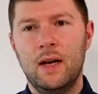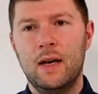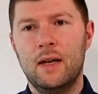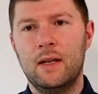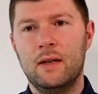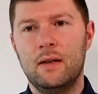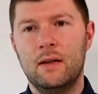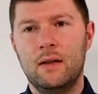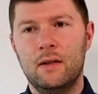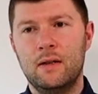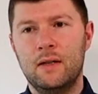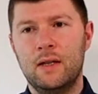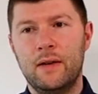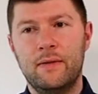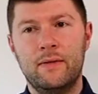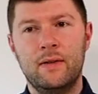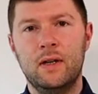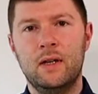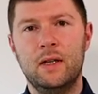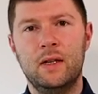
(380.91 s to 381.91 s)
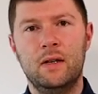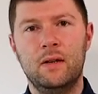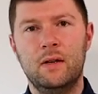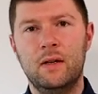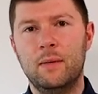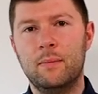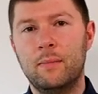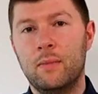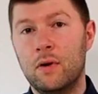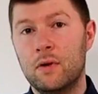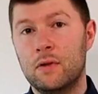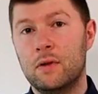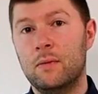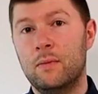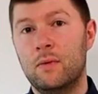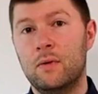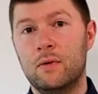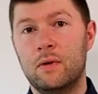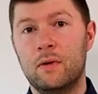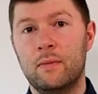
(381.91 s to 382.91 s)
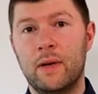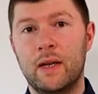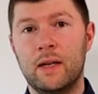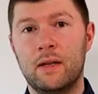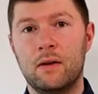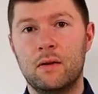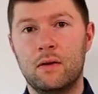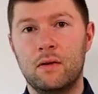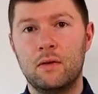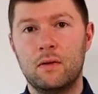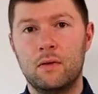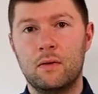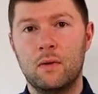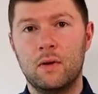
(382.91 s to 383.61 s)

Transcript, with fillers: and definitely impossible to make a good